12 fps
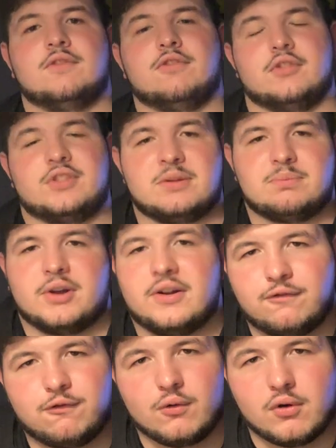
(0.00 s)
for the Bred
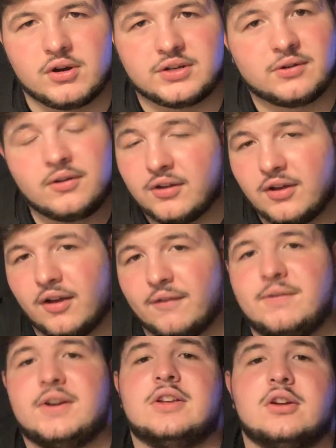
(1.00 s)
4s. A
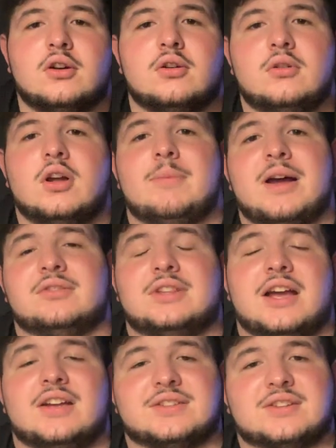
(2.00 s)
video about
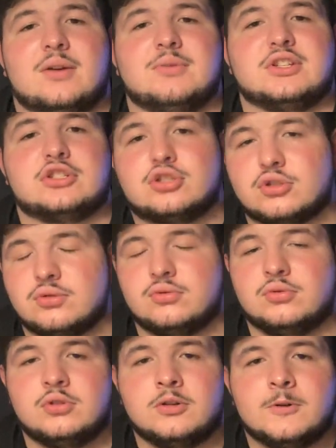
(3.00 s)
that is coming
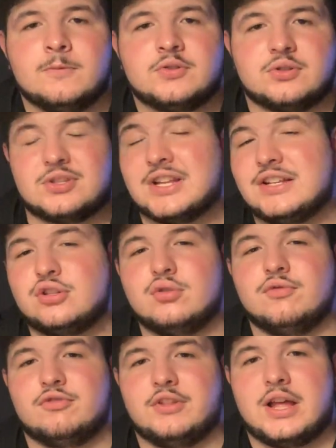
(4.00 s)
soon, so stay
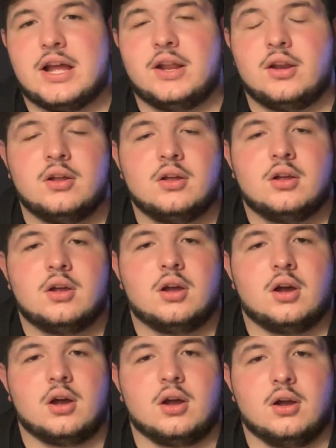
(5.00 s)
tuned for that.
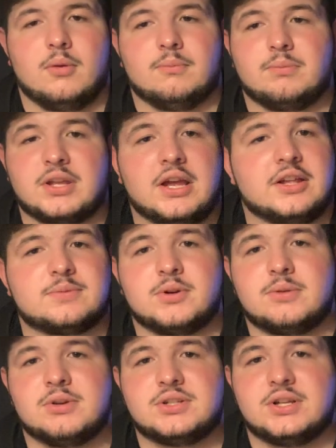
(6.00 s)
Um, but yeah, that's
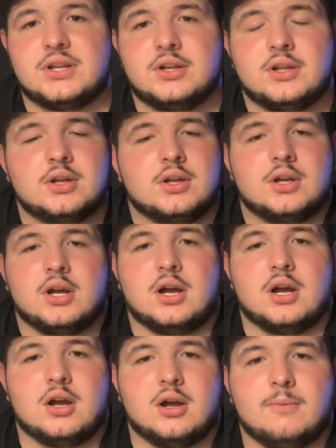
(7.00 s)
pretty much it.
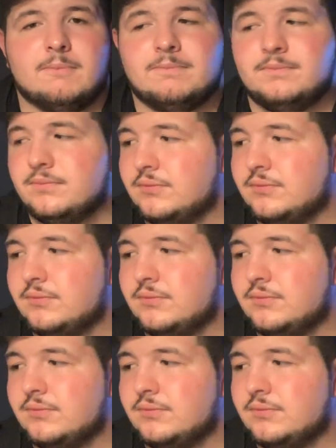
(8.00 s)
Um,